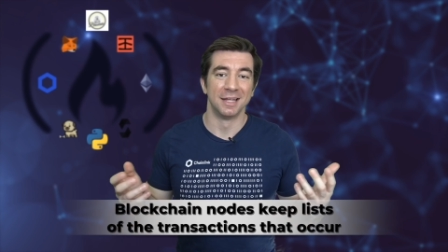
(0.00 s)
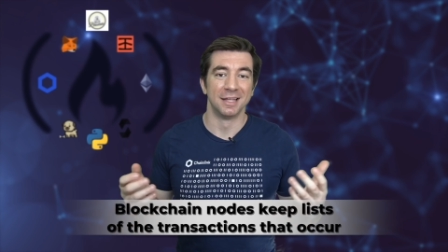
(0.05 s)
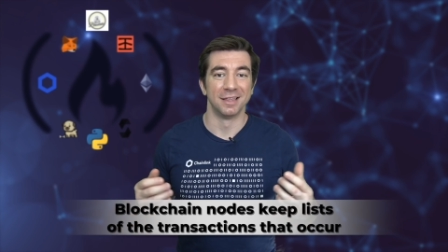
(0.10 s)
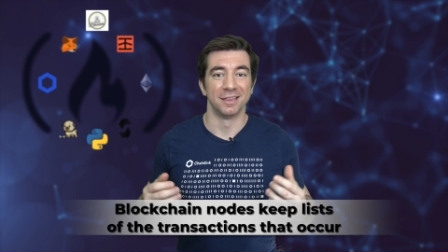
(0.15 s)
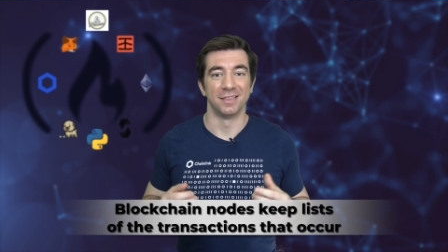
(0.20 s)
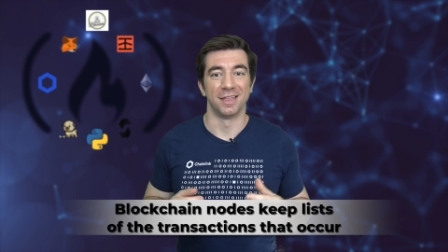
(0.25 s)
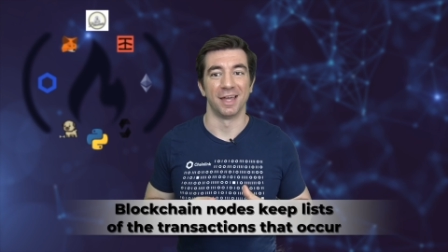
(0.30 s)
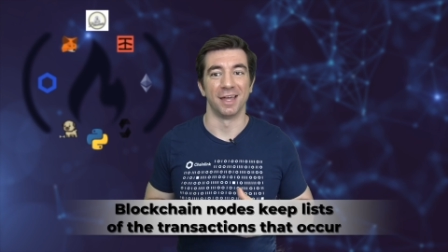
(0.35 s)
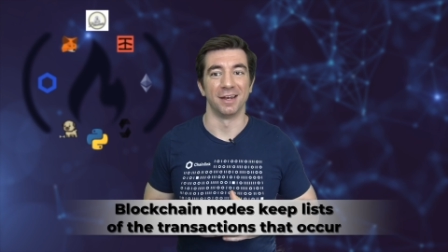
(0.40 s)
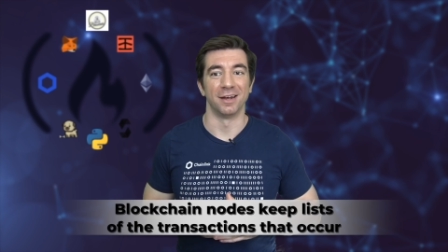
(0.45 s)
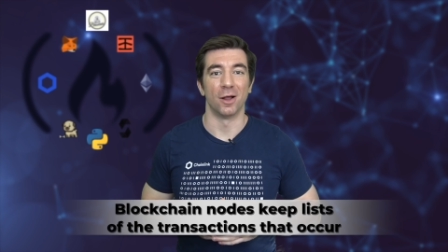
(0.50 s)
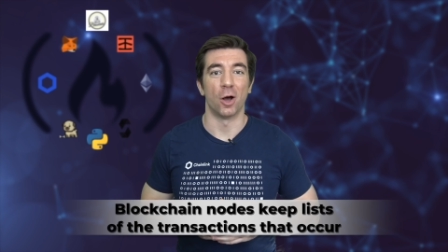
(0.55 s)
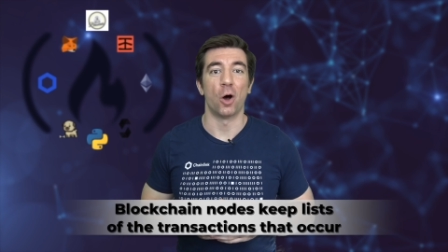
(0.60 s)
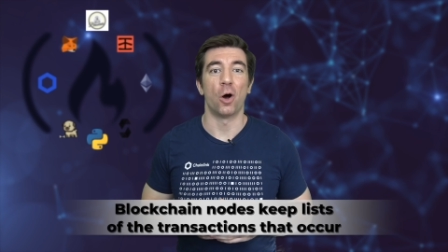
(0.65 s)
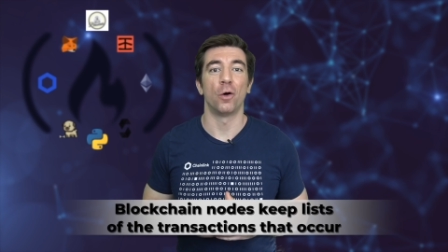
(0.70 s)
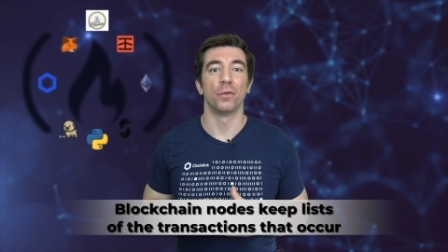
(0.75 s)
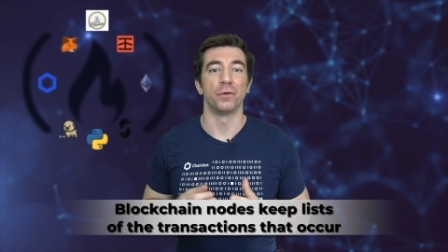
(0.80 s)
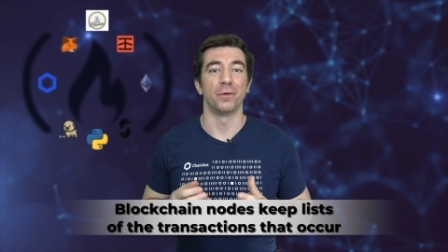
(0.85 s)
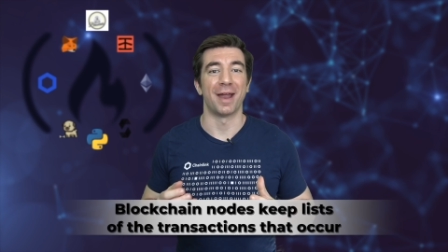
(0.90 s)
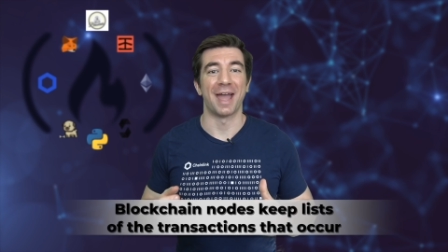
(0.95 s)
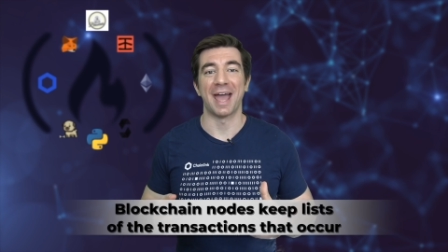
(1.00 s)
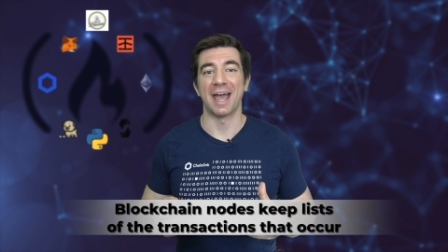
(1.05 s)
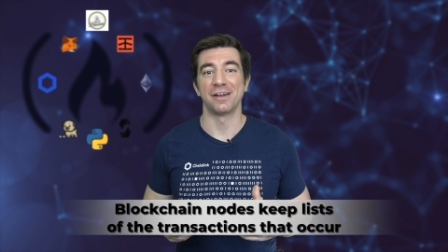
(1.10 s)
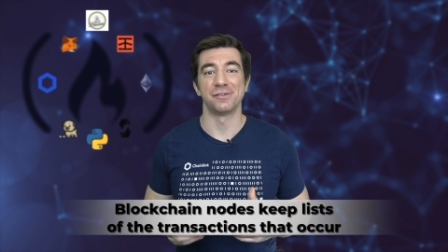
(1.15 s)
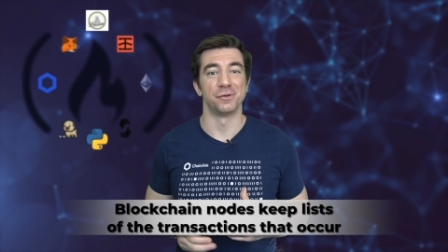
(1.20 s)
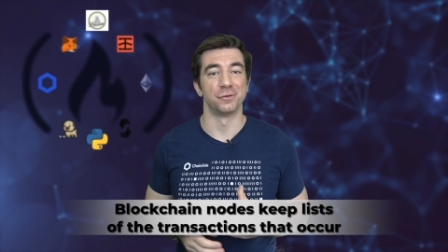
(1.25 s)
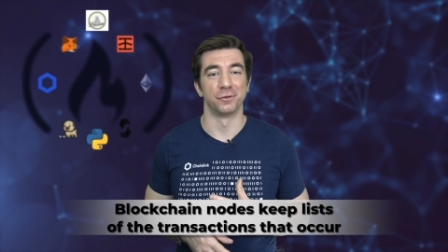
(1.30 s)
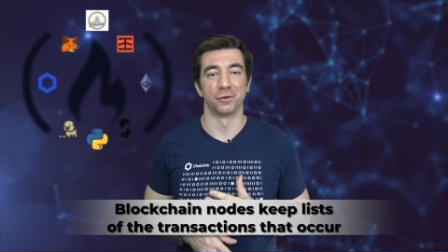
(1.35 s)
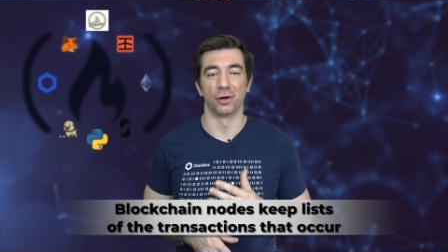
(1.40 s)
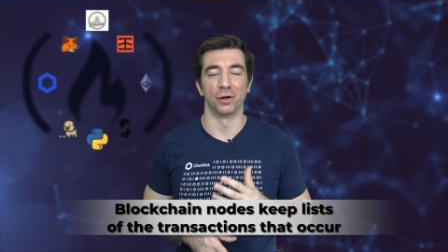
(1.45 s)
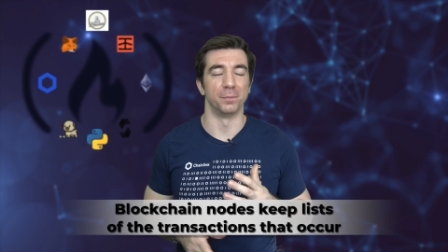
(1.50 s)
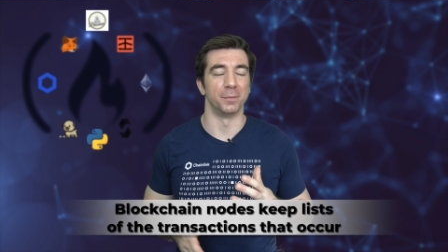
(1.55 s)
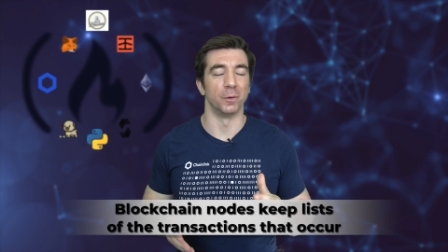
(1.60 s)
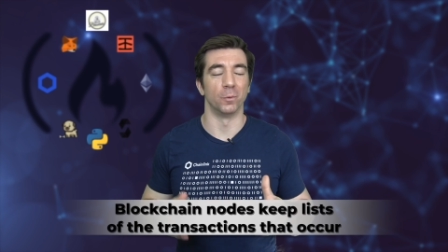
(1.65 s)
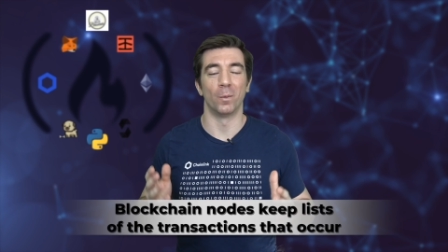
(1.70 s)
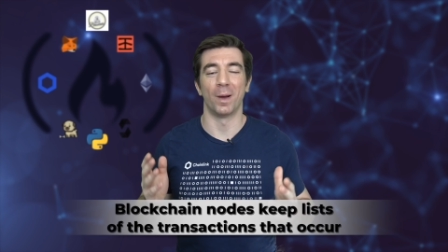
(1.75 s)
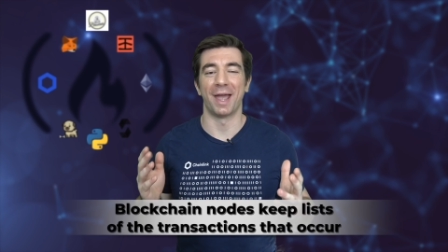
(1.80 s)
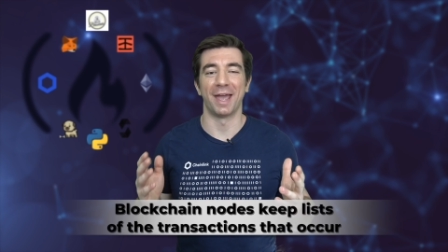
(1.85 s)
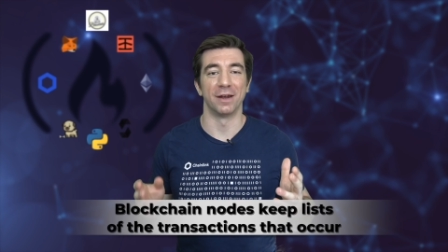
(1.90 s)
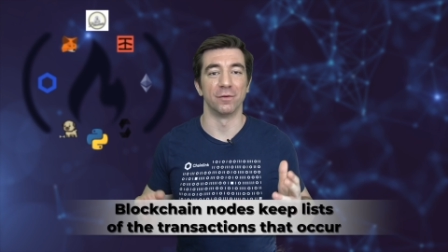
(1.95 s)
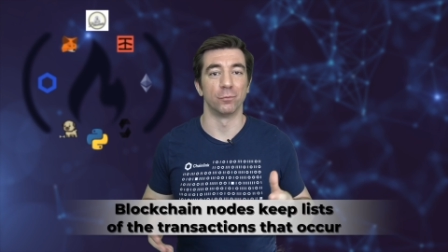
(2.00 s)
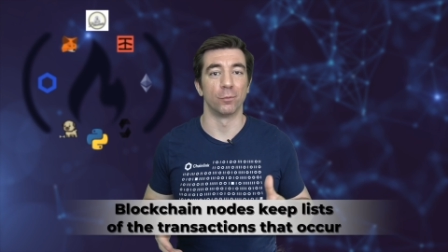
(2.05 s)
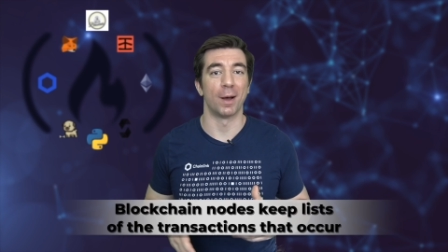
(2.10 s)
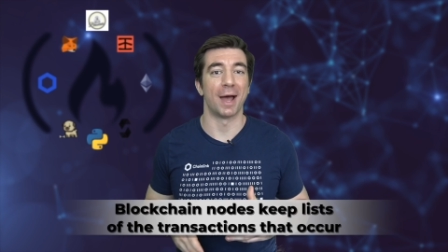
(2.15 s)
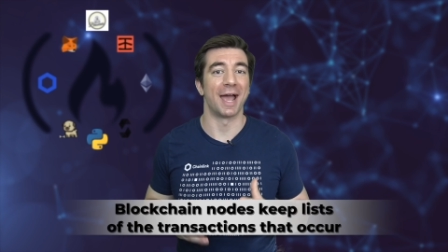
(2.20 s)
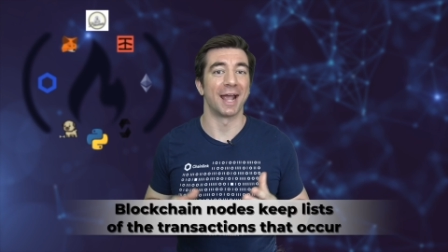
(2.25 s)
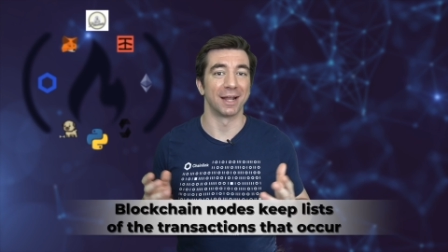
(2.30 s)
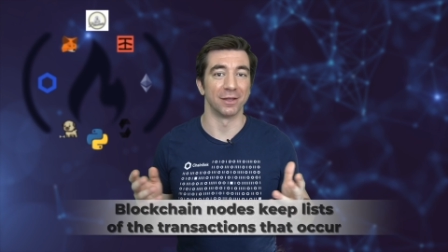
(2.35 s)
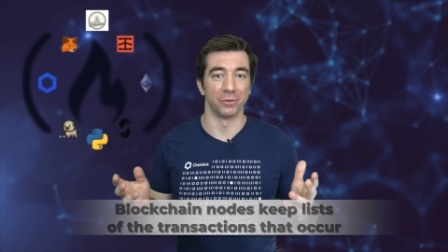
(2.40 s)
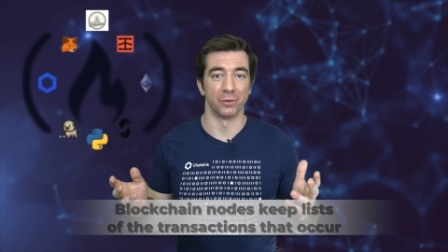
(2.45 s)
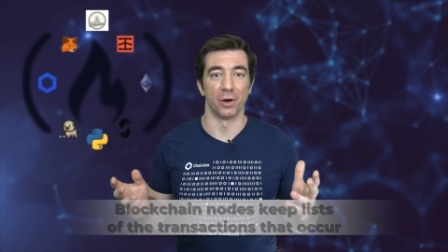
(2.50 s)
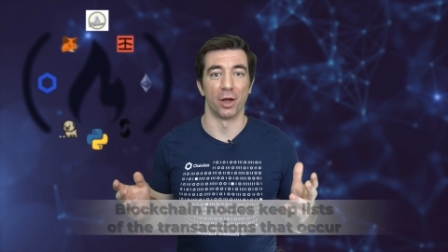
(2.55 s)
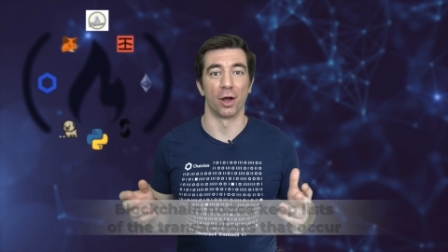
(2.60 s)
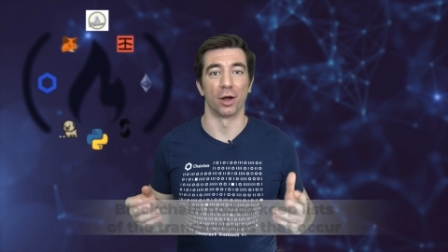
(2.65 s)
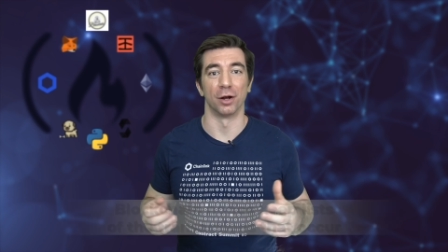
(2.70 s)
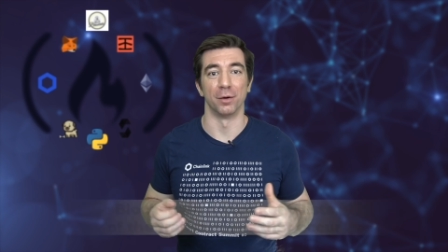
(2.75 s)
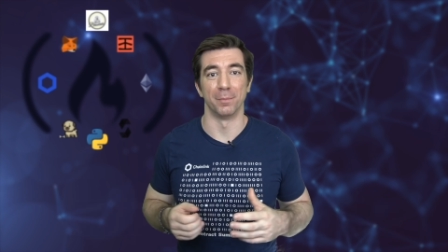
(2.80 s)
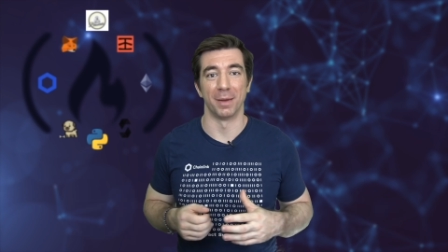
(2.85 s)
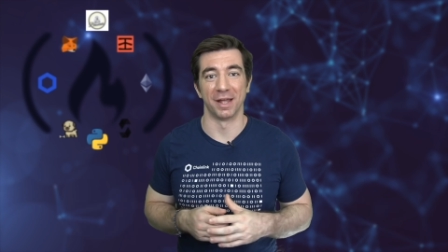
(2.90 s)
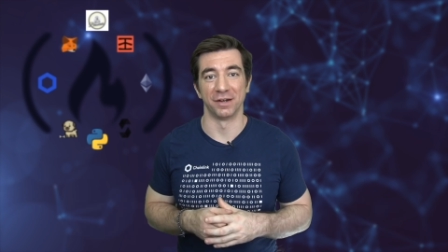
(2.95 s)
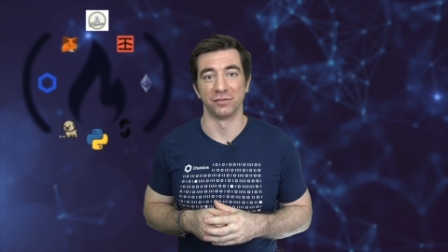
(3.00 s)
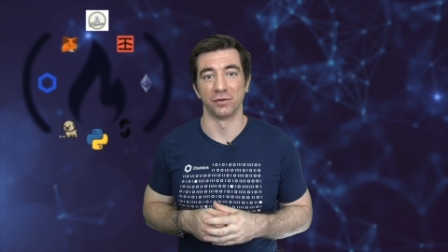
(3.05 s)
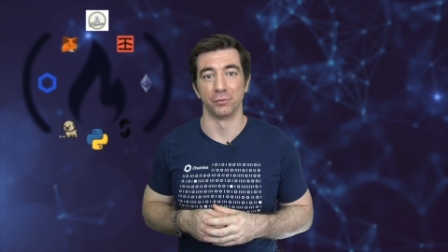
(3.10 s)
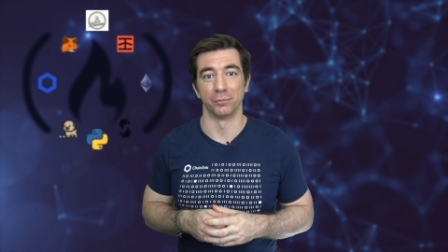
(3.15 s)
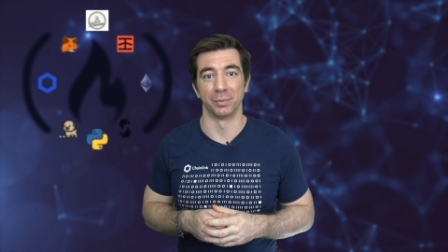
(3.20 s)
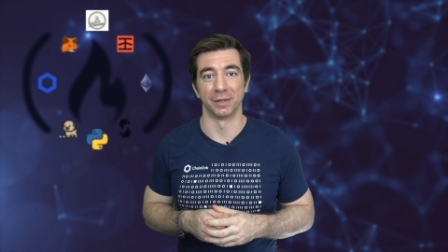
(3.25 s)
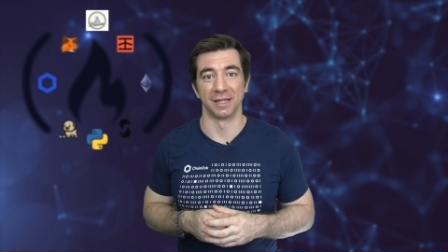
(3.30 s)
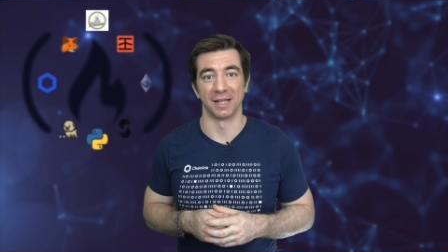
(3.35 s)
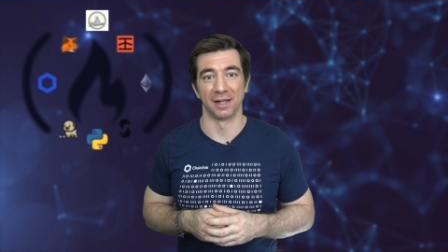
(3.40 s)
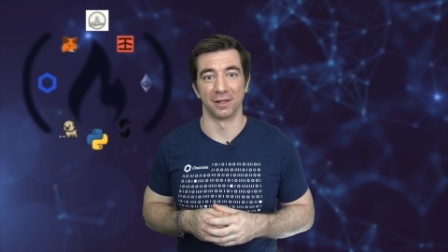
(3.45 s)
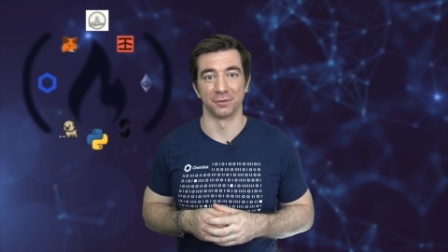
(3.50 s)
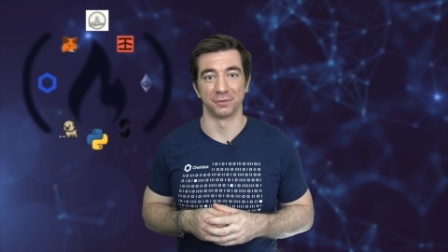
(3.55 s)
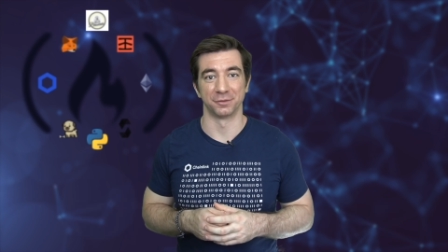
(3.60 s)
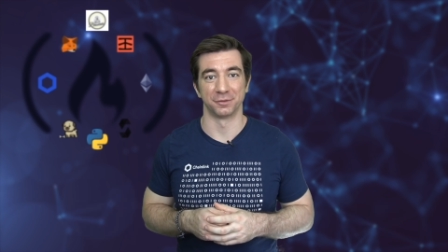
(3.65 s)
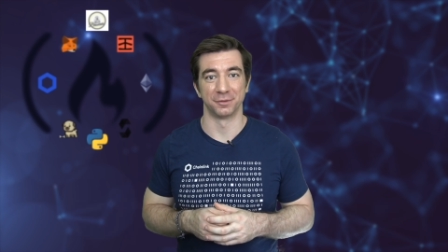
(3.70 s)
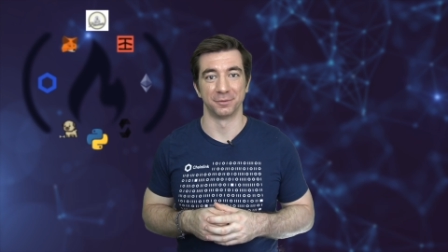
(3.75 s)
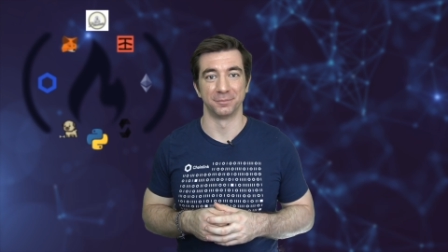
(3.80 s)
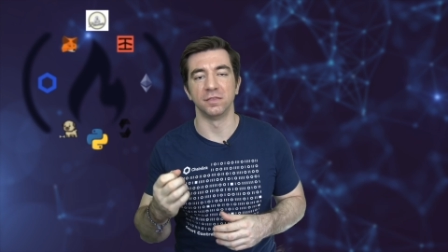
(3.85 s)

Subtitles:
then all their hashes are going to be way out of whack and they're not going to match everybody else.